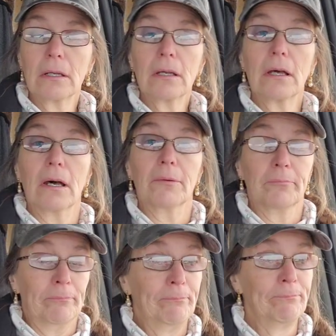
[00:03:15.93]

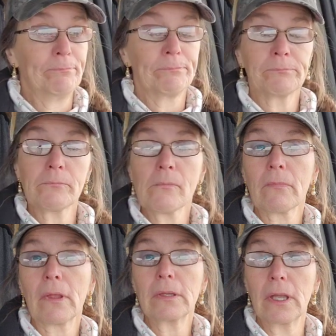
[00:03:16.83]
Um,
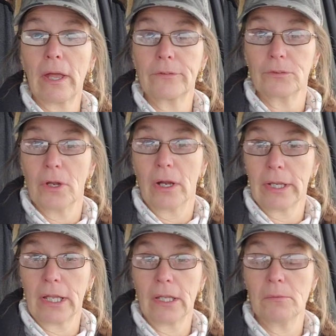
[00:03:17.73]
yeah, they're
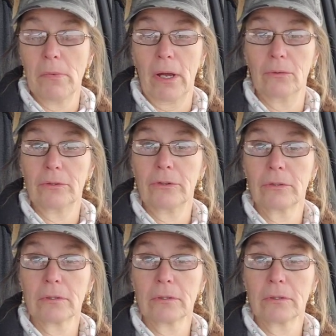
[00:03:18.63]
knocking him out.